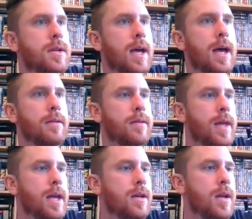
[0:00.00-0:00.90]
and
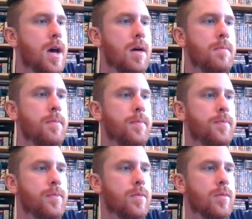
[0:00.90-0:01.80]
then
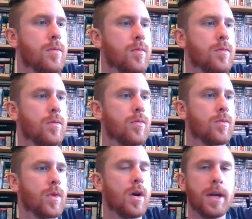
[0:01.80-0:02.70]

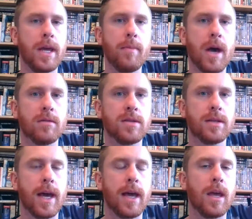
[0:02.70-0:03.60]
got an email
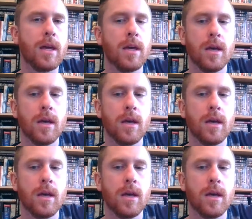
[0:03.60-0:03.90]
today,